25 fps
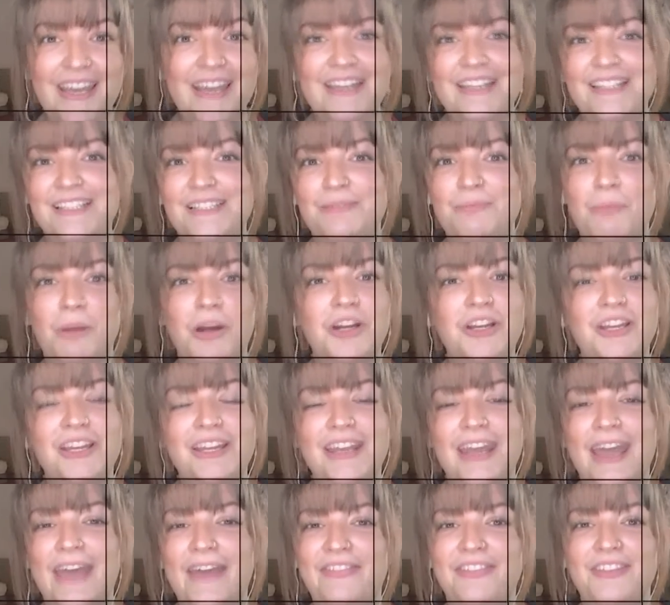it's market
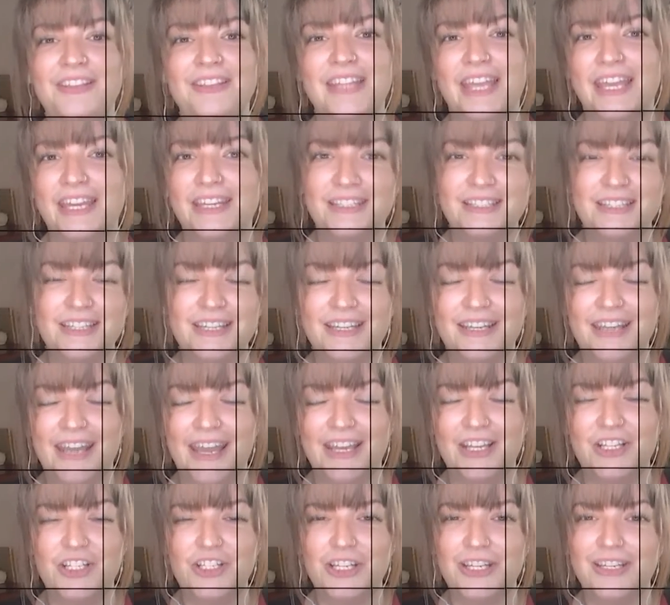at
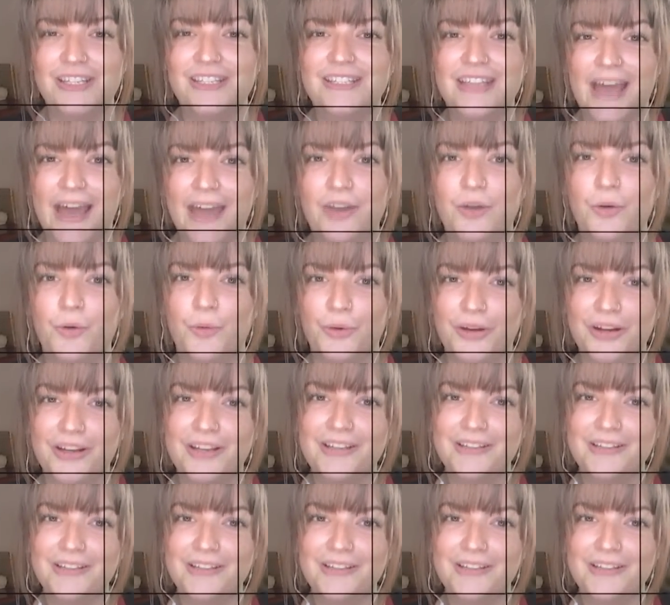thelandconnection.org.